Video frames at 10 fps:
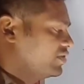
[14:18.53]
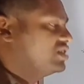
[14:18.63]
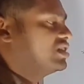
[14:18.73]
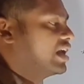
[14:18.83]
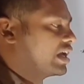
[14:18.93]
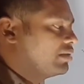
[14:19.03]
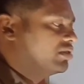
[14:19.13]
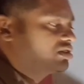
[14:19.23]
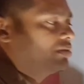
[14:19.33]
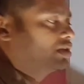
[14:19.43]
this is the diagram, this
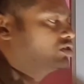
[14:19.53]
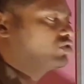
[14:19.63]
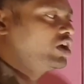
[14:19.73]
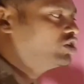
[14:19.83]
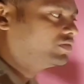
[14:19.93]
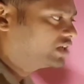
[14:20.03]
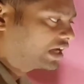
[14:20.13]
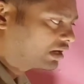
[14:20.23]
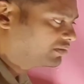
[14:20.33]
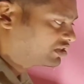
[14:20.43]
is a method. So any of the
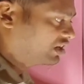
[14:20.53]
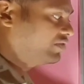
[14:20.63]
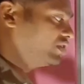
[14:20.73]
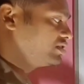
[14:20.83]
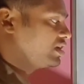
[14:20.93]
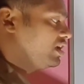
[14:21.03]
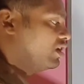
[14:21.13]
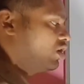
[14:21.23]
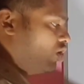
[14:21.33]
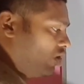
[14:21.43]
diagram is clear. If they say
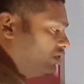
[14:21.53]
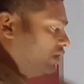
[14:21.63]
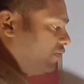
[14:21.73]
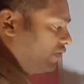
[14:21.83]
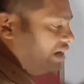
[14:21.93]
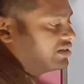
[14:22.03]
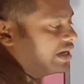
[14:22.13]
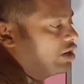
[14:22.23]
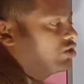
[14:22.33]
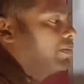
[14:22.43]
on the front
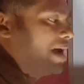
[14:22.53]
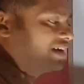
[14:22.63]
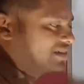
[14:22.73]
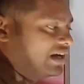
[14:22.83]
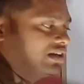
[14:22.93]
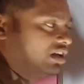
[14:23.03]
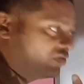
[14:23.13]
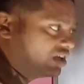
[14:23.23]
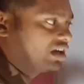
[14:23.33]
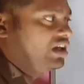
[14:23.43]
side, on the back side, then if
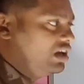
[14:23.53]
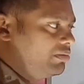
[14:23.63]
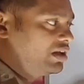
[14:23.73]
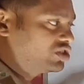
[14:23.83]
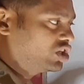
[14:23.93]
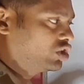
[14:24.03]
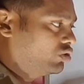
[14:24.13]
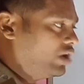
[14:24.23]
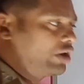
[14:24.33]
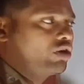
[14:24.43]
they clearly mentioning
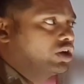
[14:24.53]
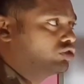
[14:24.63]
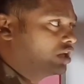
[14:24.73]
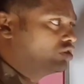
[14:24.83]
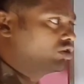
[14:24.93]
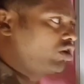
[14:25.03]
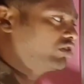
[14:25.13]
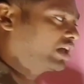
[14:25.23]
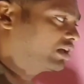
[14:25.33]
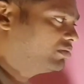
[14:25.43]
you, according to that you will draw the
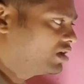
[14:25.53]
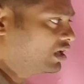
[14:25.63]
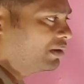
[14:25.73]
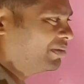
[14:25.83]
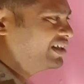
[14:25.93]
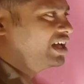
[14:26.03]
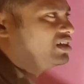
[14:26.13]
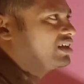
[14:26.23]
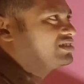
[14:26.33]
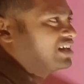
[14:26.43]
diagram. But here
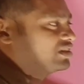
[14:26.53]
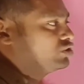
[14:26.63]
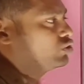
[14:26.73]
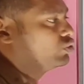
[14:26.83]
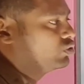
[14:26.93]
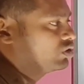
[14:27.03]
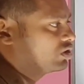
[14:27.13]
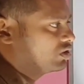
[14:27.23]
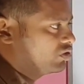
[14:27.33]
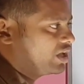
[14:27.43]
there is nothing to do.
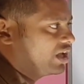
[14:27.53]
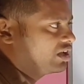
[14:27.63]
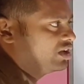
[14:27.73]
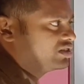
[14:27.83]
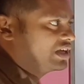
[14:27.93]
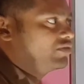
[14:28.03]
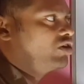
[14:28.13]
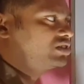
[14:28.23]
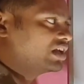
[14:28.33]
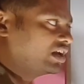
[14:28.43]
Okay, so I have not
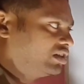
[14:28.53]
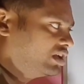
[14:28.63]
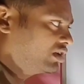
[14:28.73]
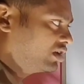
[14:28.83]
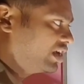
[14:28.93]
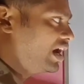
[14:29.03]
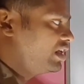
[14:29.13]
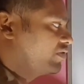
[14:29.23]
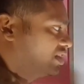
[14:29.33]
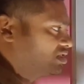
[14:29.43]
said anything regarding whether it's a